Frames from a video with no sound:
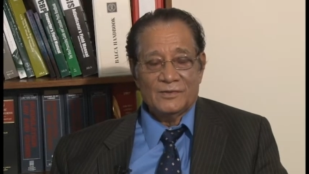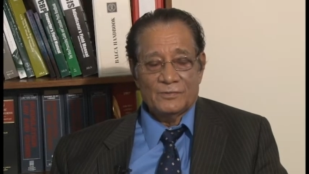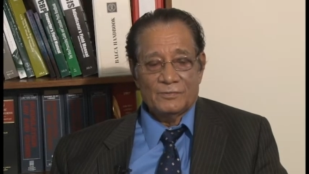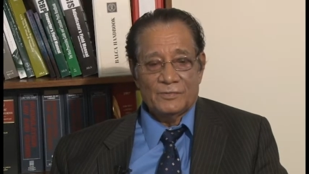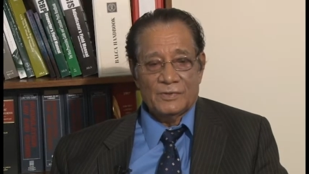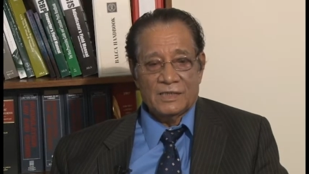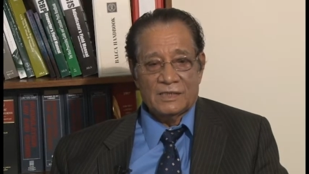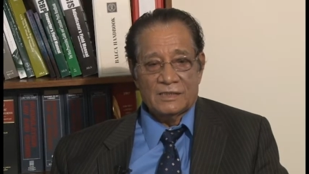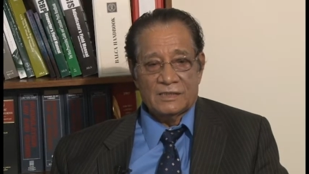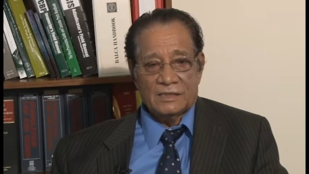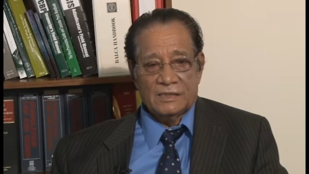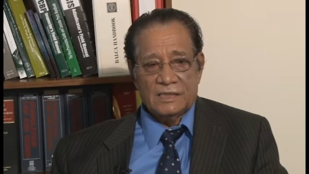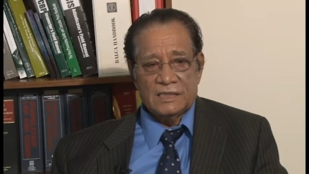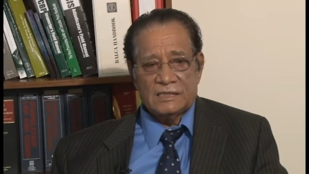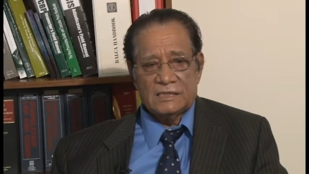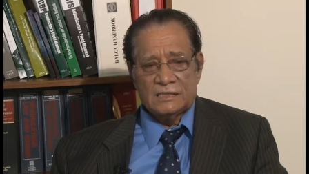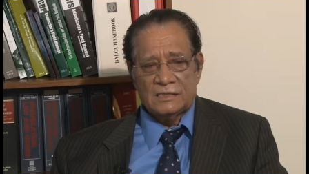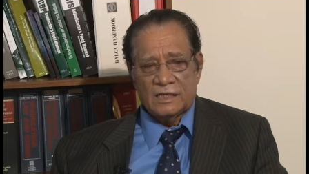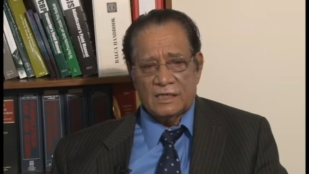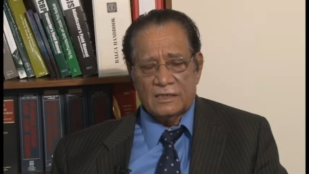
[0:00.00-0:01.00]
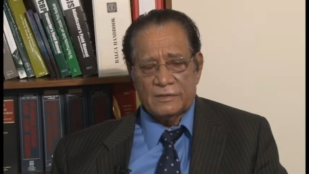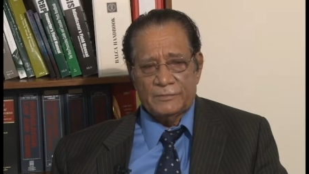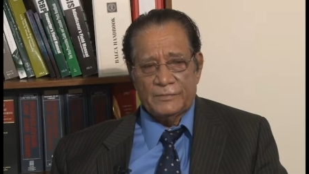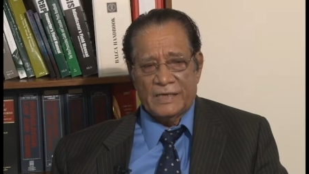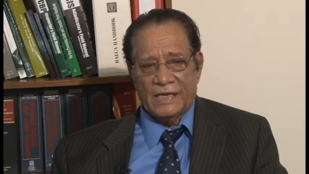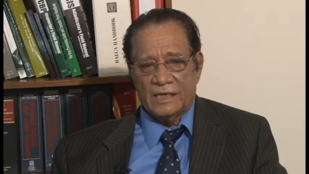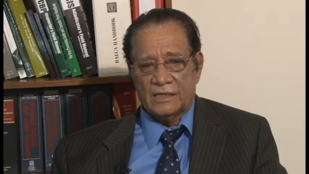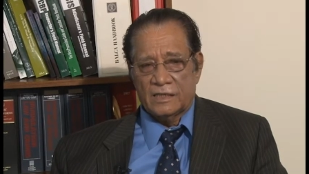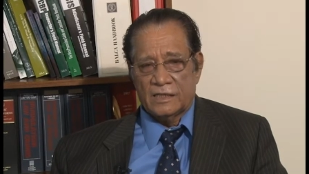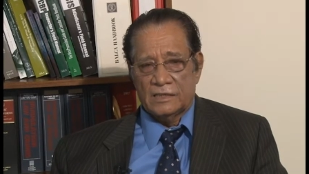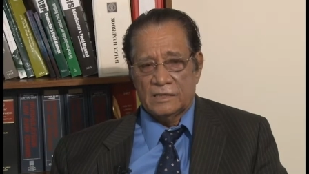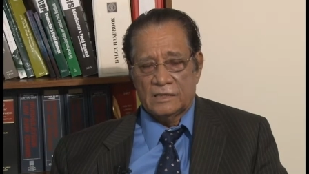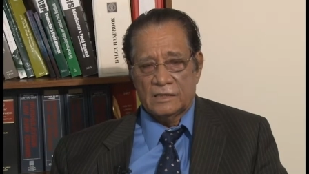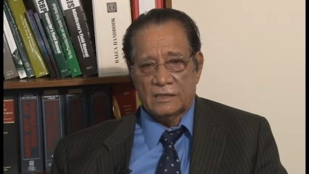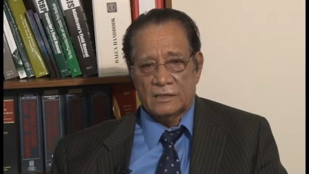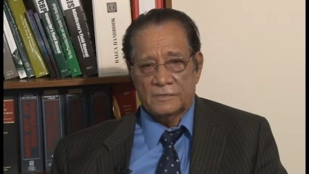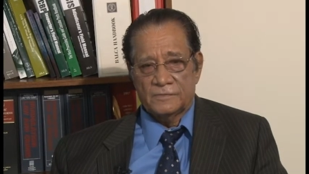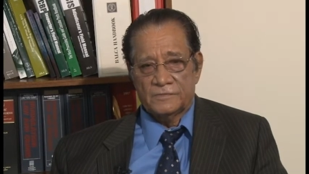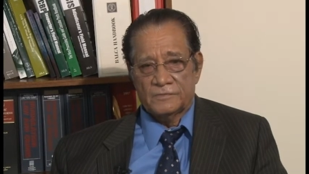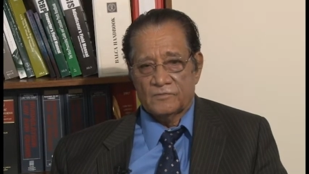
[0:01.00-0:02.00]
but it's not a bad
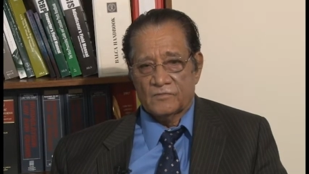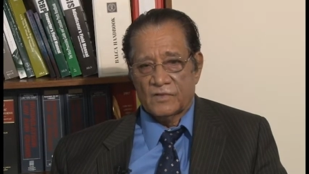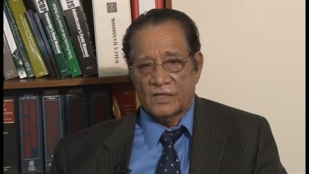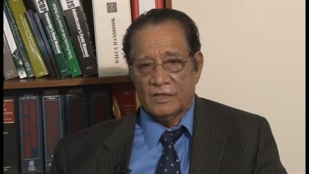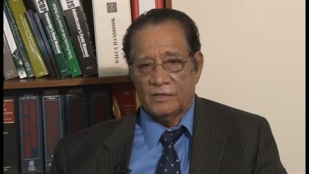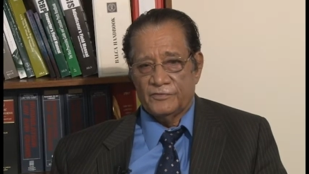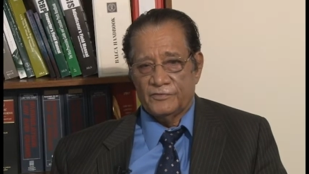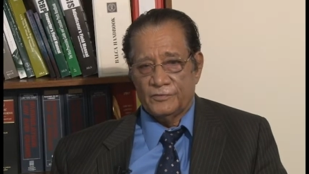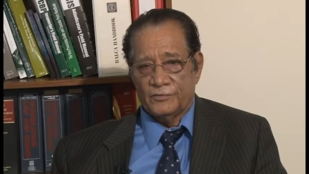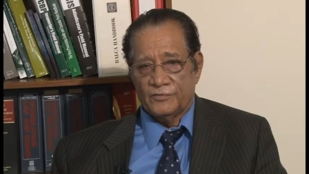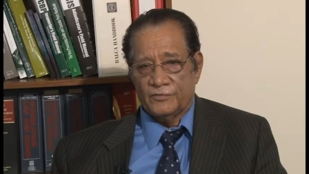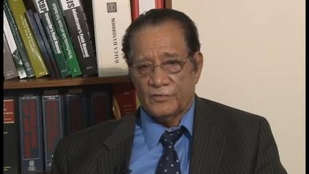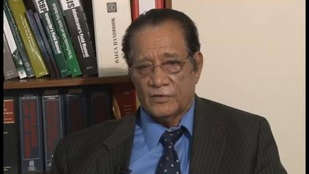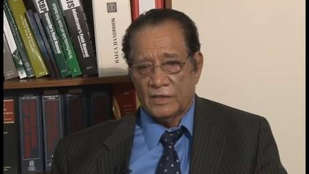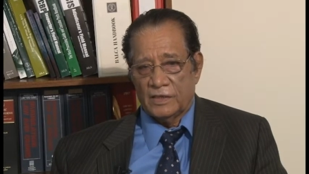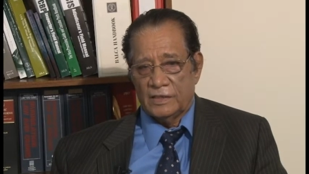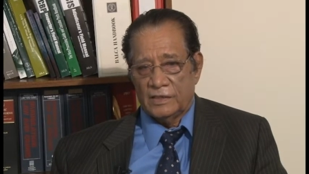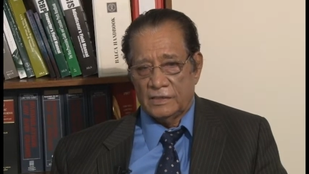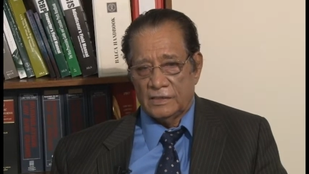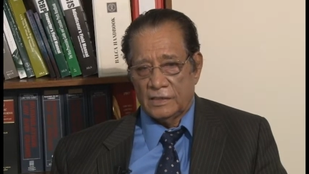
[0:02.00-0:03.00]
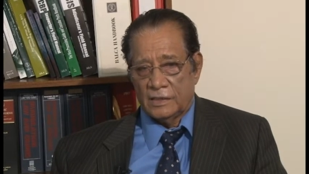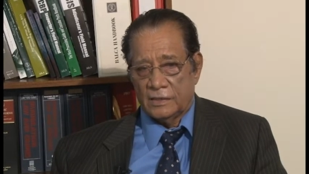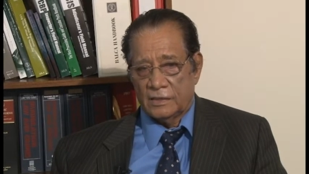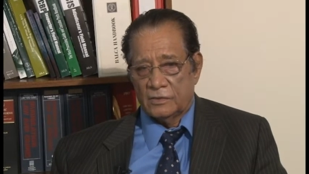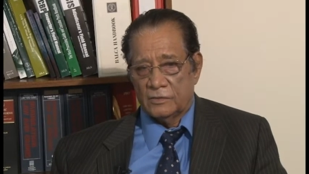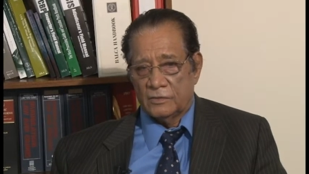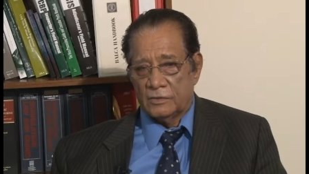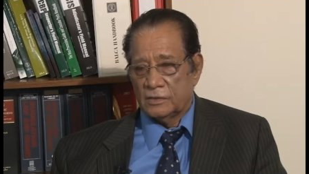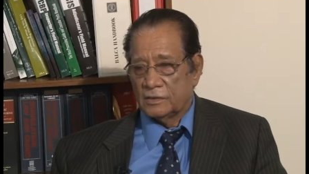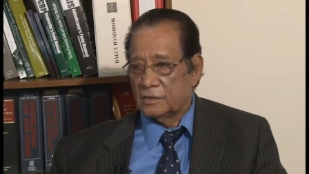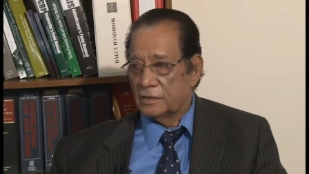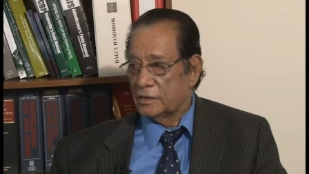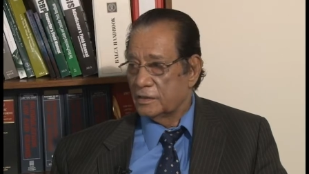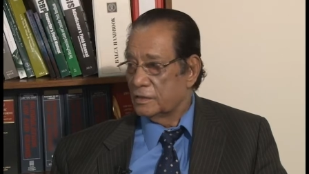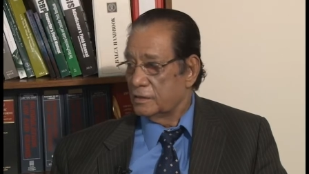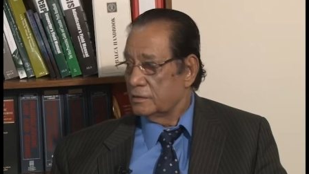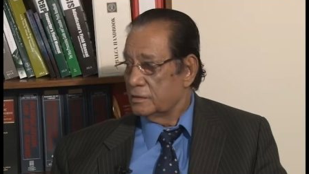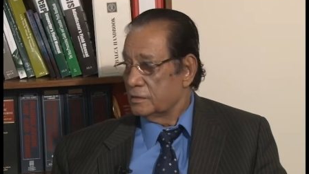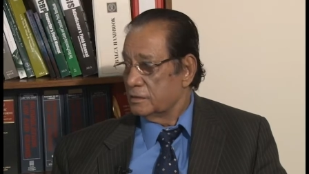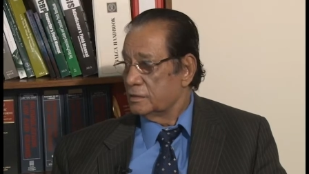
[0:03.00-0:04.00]
idea that if you find a good
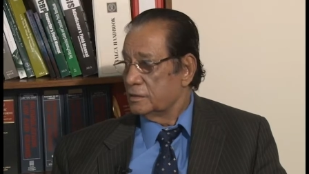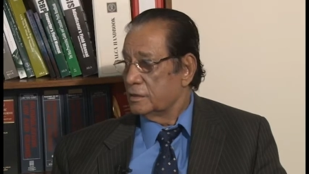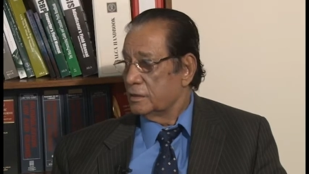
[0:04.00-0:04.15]
girl